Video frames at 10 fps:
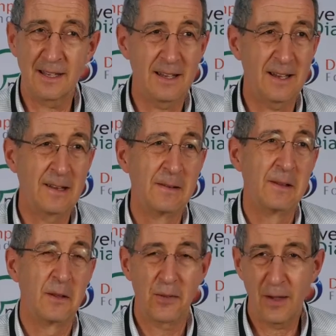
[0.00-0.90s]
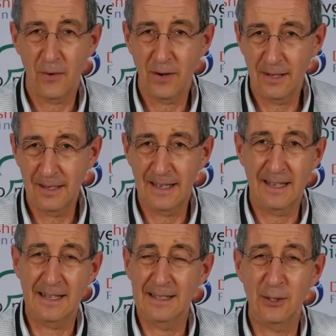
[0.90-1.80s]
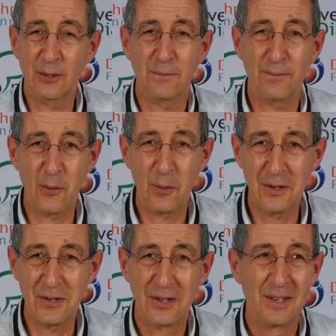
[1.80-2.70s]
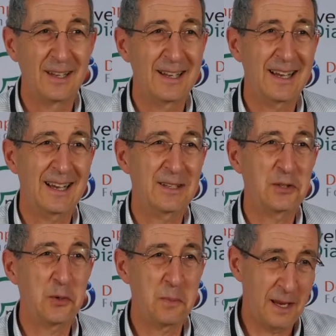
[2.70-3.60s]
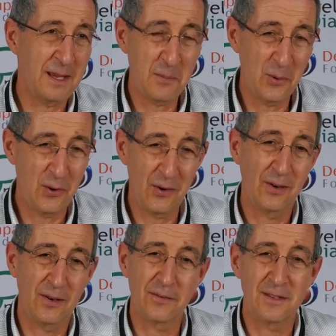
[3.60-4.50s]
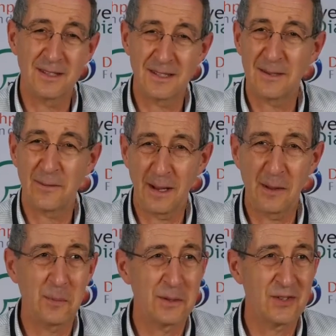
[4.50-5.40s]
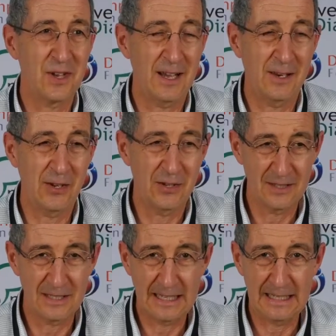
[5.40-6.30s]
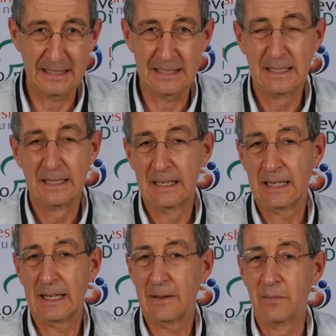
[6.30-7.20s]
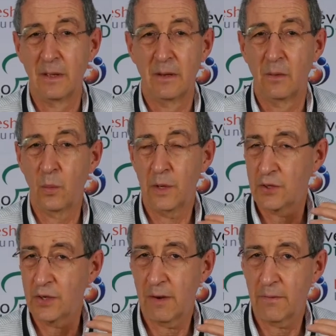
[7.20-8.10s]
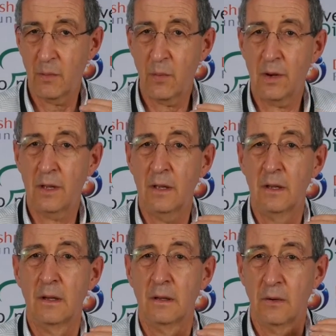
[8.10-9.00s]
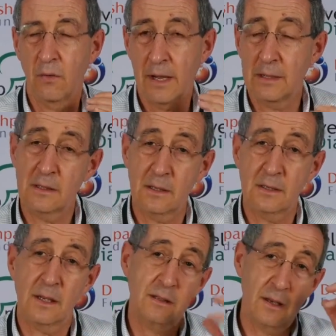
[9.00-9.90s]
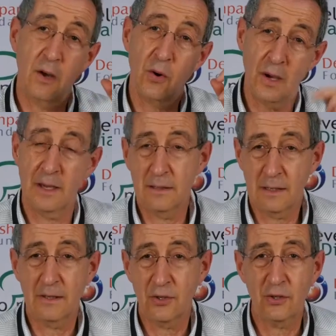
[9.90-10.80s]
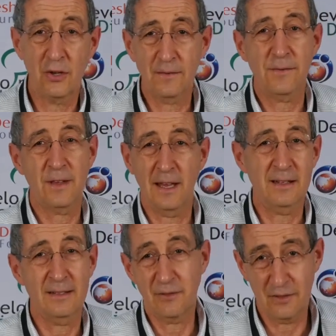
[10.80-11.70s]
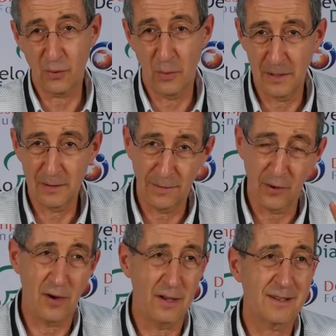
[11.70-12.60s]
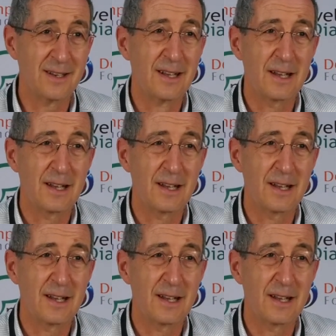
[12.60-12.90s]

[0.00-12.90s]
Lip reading: here thoroughly. I look forward to many more of these development dialogues and wish everybody great success. And I should not forget, just almost forgot,